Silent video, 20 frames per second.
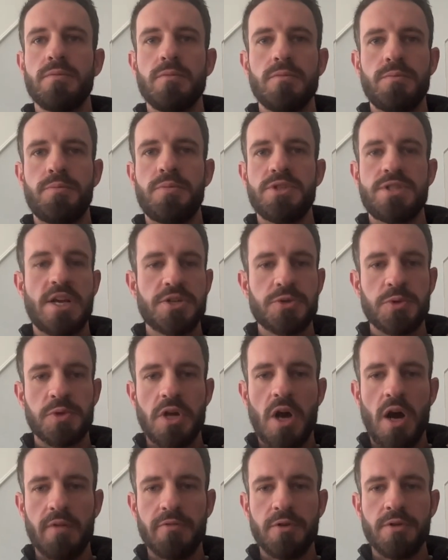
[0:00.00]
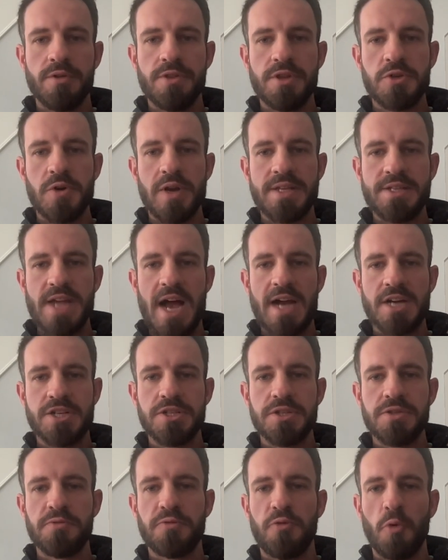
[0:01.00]
potentially cover the
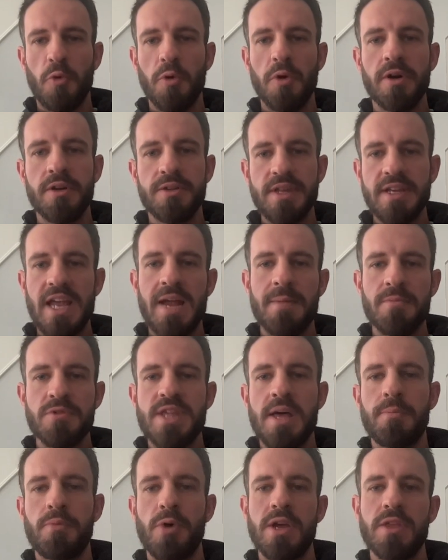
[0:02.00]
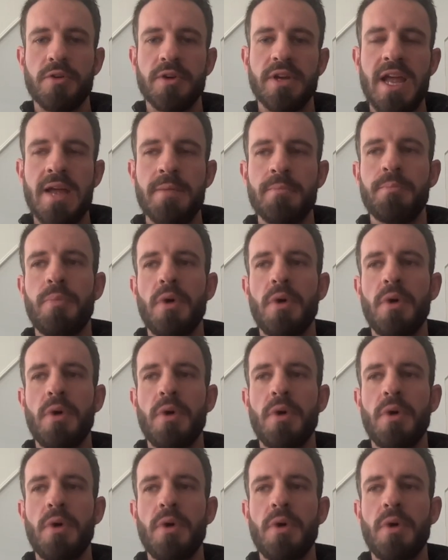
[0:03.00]
transaction for the gamers that play their game.